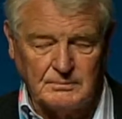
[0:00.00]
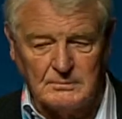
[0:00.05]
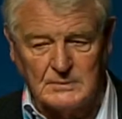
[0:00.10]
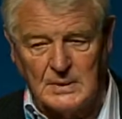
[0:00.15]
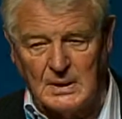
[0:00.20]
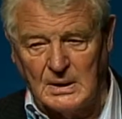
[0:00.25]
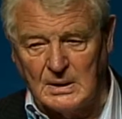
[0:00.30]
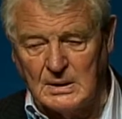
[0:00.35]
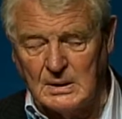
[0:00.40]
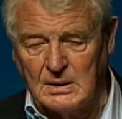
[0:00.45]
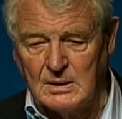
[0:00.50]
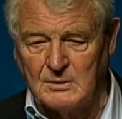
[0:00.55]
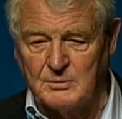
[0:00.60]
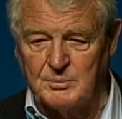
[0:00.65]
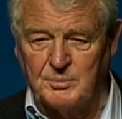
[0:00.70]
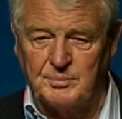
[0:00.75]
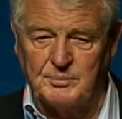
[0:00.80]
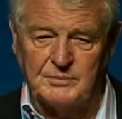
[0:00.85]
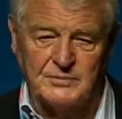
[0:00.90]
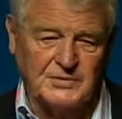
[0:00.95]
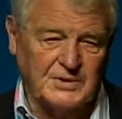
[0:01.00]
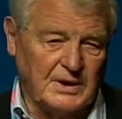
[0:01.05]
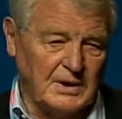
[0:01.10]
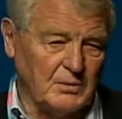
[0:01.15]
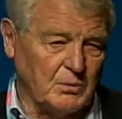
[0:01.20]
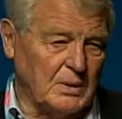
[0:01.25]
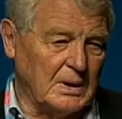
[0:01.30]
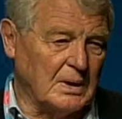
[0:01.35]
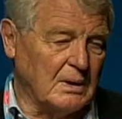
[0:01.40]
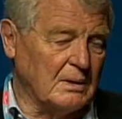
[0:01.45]
I can't say it
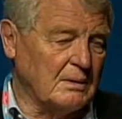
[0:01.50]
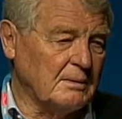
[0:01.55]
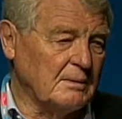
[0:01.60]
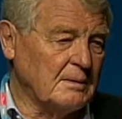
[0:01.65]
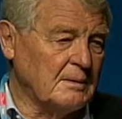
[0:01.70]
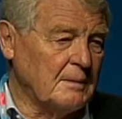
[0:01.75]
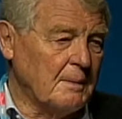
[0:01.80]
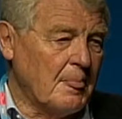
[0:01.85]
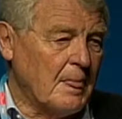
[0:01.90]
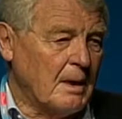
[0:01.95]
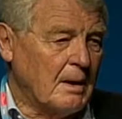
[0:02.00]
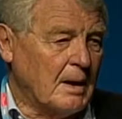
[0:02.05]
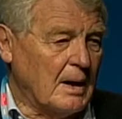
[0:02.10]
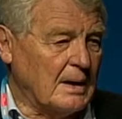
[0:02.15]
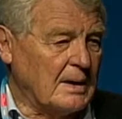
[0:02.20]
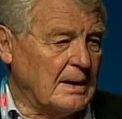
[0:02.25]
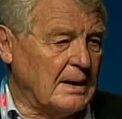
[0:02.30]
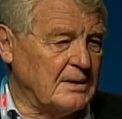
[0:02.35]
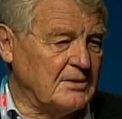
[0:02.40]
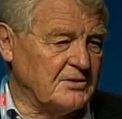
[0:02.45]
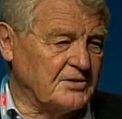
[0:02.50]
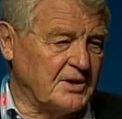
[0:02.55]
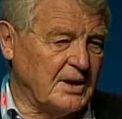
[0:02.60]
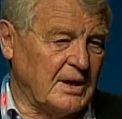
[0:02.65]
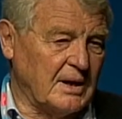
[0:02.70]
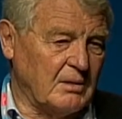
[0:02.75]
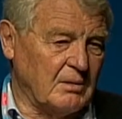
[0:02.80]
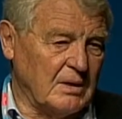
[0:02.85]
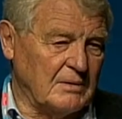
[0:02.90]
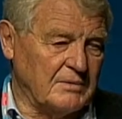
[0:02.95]
will. I can say,
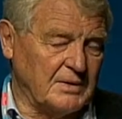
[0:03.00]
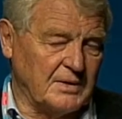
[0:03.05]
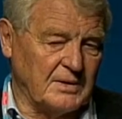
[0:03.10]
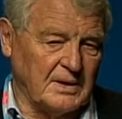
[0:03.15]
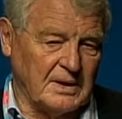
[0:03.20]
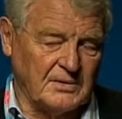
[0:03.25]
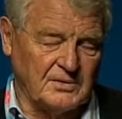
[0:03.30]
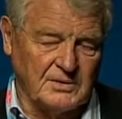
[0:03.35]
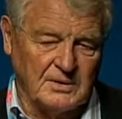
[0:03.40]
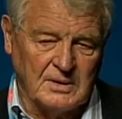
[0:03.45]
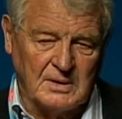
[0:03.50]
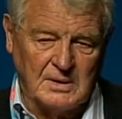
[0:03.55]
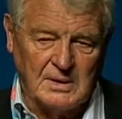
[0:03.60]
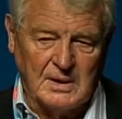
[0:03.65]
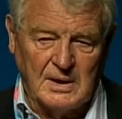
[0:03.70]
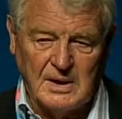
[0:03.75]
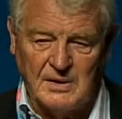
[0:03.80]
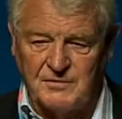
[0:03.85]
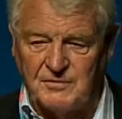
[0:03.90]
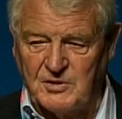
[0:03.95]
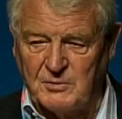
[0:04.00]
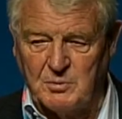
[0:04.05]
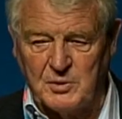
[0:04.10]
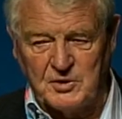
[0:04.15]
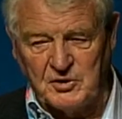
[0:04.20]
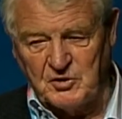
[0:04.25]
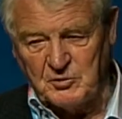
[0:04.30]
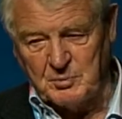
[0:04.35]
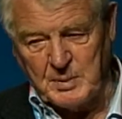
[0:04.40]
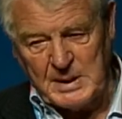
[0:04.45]
however, that if the
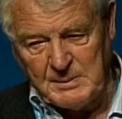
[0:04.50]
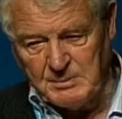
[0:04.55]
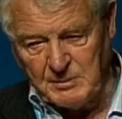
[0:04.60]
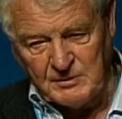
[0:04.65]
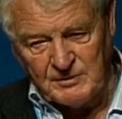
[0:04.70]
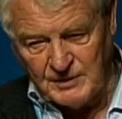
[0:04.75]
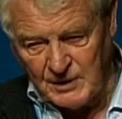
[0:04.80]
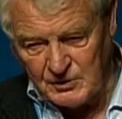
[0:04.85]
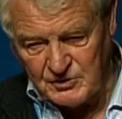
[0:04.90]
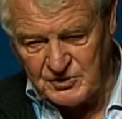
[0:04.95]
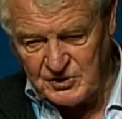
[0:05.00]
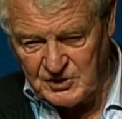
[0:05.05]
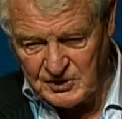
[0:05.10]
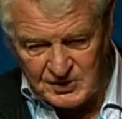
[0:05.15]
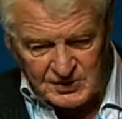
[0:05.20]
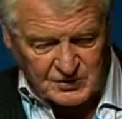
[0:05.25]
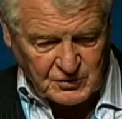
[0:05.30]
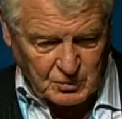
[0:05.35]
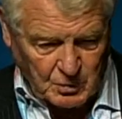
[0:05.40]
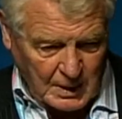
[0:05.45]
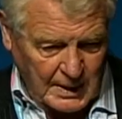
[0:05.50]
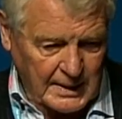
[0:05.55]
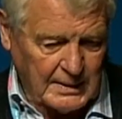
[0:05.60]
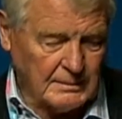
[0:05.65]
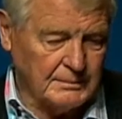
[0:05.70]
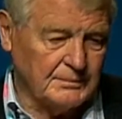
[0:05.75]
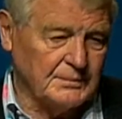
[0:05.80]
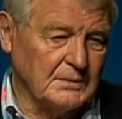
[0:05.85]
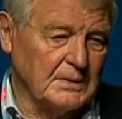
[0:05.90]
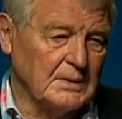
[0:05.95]
British people vote in this way,
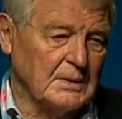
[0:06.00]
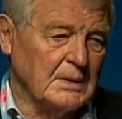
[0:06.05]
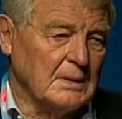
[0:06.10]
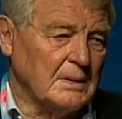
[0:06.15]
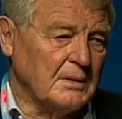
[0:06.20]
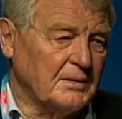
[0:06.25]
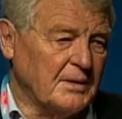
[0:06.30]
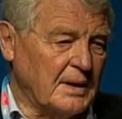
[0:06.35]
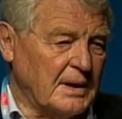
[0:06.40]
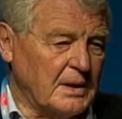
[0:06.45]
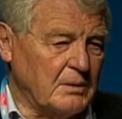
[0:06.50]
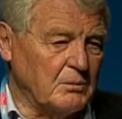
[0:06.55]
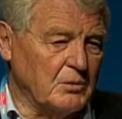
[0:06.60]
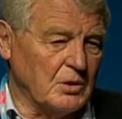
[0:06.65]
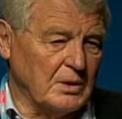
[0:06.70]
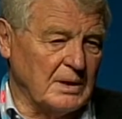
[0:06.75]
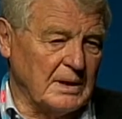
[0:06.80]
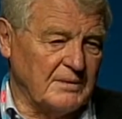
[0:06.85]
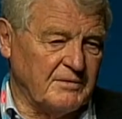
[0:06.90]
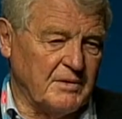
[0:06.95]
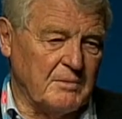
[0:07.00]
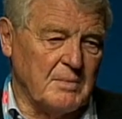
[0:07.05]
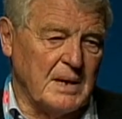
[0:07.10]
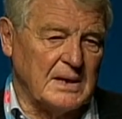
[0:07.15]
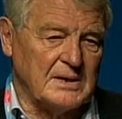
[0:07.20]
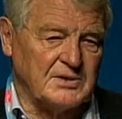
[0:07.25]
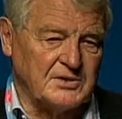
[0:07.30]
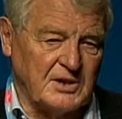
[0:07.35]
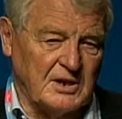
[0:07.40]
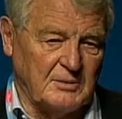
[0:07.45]
then it will give
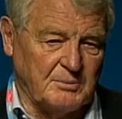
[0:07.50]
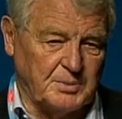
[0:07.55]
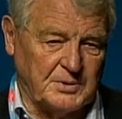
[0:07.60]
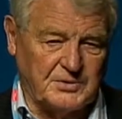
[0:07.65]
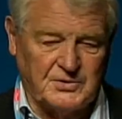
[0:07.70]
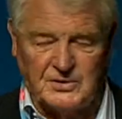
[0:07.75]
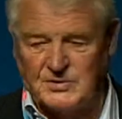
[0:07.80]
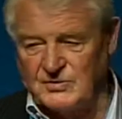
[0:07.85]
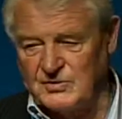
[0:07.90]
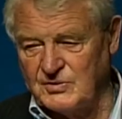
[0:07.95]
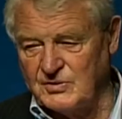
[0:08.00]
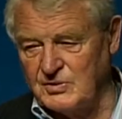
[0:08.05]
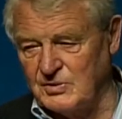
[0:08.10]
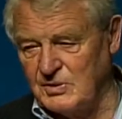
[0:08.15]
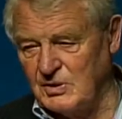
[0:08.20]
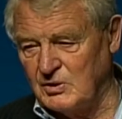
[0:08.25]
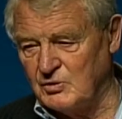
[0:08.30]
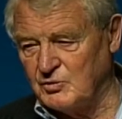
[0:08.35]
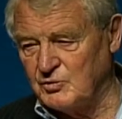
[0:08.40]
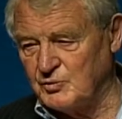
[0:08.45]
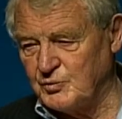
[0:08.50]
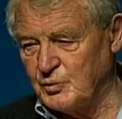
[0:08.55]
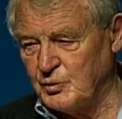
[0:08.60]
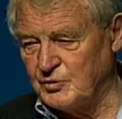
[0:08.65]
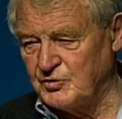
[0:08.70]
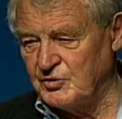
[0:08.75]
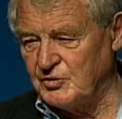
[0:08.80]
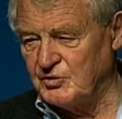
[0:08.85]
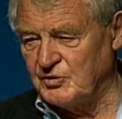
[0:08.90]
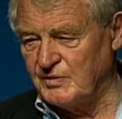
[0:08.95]
immense impetus to those
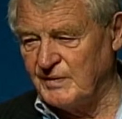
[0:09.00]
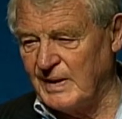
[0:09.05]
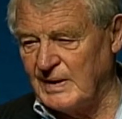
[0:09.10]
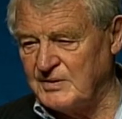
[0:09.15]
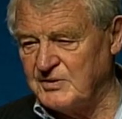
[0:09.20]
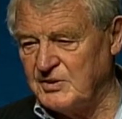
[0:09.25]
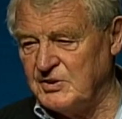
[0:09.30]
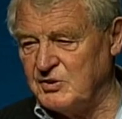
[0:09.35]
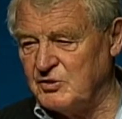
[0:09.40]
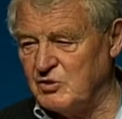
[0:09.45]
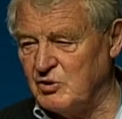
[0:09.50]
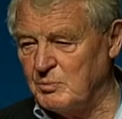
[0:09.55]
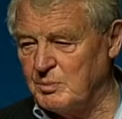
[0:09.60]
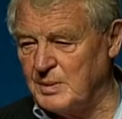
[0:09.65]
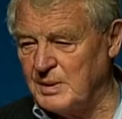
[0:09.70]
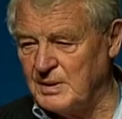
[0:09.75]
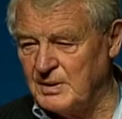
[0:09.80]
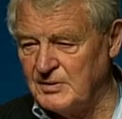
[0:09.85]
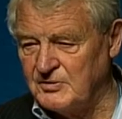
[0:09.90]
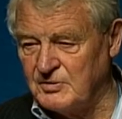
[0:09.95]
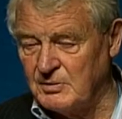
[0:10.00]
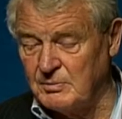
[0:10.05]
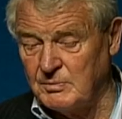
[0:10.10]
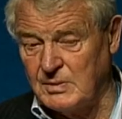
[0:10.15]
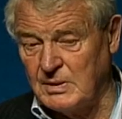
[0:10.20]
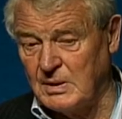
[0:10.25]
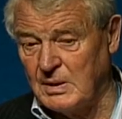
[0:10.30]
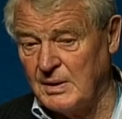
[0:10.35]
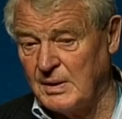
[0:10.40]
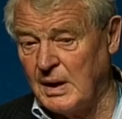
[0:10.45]
forces of anti-Europeanism
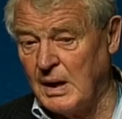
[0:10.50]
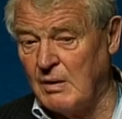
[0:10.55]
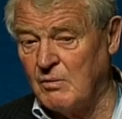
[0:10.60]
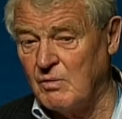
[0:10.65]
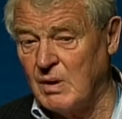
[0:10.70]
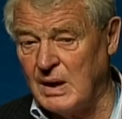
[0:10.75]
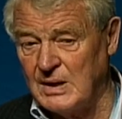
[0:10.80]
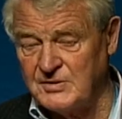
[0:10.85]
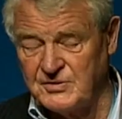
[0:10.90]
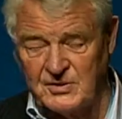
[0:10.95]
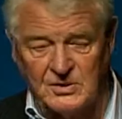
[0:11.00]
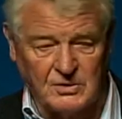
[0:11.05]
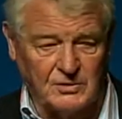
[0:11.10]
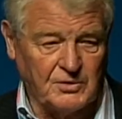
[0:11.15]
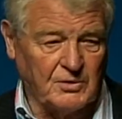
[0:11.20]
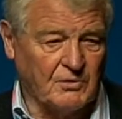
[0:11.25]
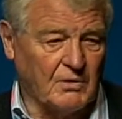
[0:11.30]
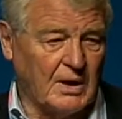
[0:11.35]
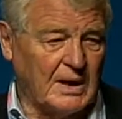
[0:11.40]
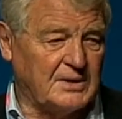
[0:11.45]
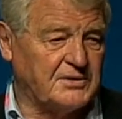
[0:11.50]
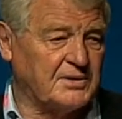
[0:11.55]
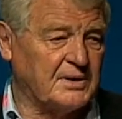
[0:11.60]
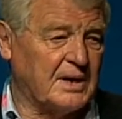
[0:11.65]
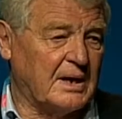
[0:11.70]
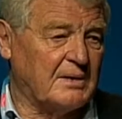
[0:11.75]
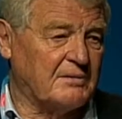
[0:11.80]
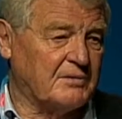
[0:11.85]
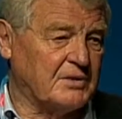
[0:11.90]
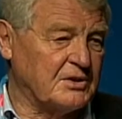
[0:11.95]
that are now rising on the right in
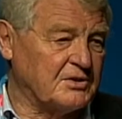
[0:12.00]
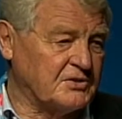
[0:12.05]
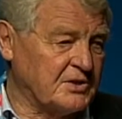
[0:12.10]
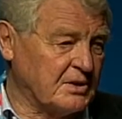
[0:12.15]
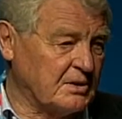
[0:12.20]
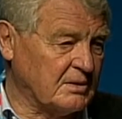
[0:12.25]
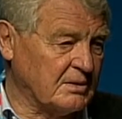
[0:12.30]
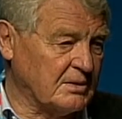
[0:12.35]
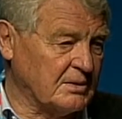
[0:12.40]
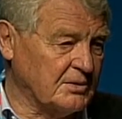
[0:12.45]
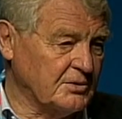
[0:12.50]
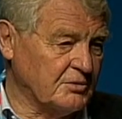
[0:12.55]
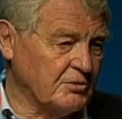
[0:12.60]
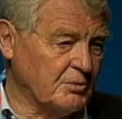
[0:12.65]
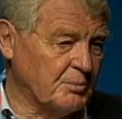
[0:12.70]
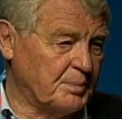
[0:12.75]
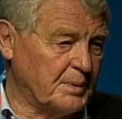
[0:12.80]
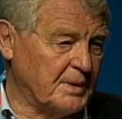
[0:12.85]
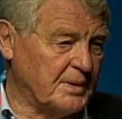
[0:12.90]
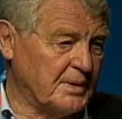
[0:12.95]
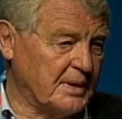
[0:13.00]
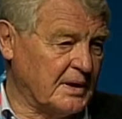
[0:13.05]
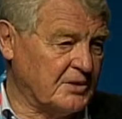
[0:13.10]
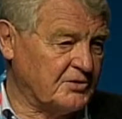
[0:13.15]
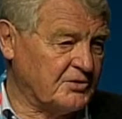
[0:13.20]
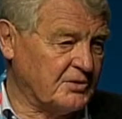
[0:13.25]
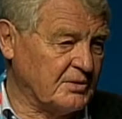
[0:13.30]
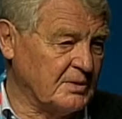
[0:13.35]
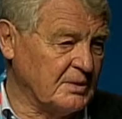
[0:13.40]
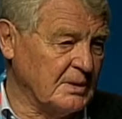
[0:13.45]
every single European
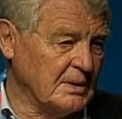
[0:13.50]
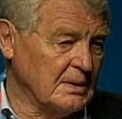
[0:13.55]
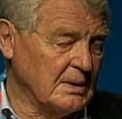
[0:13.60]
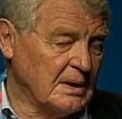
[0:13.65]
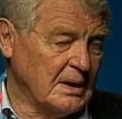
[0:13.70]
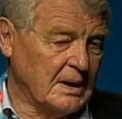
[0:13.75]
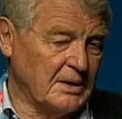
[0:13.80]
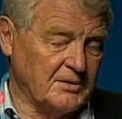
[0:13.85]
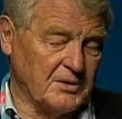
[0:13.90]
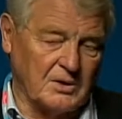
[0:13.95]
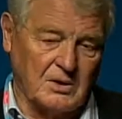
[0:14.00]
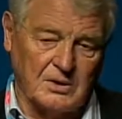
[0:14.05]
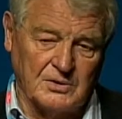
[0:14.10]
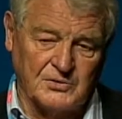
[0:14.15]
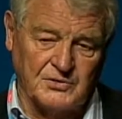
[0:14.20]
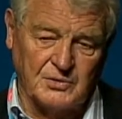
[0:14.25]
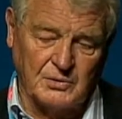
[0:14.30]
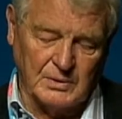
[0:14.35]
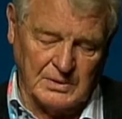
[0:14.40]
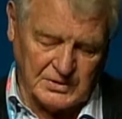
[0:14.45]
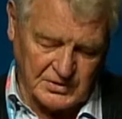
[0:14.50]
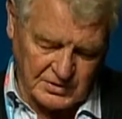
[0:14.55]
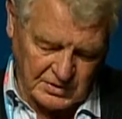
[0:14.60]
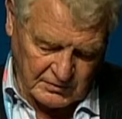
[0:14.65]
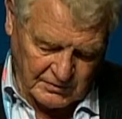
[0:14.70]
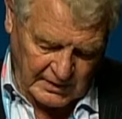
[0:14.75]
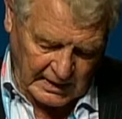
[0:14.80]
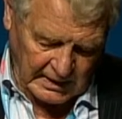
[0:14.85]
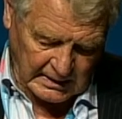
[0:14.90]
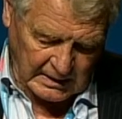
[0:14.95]
nation. And the consequences
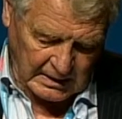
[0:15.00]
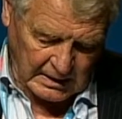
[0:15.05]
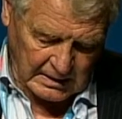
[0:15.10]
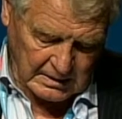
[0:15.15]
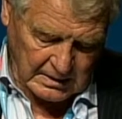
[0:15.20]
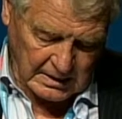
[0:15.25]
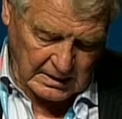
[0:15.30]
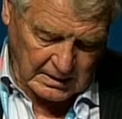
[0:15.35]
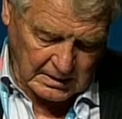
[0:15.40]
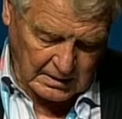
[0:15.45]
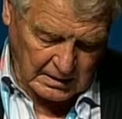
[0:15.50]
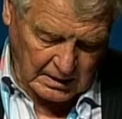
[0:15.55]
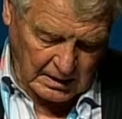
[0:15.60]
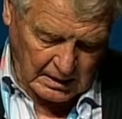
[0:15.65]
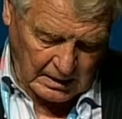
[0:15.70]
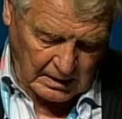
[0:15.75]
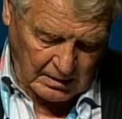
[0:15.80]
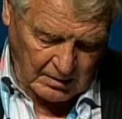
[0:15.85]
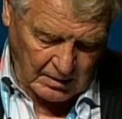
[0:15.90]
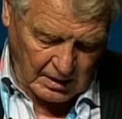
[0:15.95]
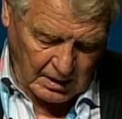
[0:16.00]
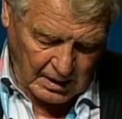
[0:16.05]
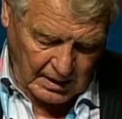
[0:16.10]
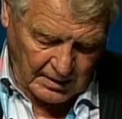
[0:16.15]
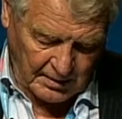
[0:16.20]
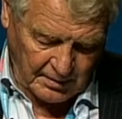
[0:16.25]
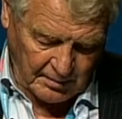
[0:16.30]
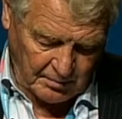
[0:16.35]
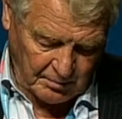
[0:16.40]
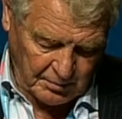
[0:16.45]
of that, I think, are
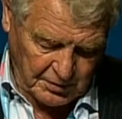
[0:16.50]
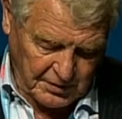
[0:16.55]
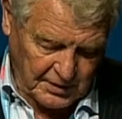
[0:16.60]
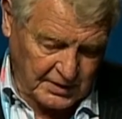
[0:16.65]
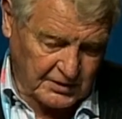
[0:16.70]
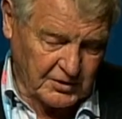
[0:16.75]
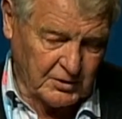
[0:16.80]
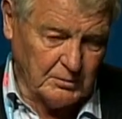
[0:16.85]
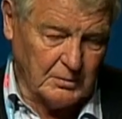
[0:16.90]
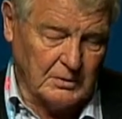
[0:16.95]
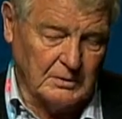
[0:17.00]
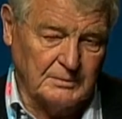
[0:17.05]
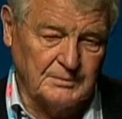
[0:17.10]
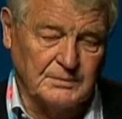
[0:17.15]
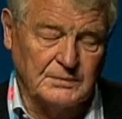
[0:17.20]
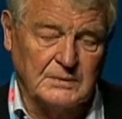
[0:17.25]
unpredictable.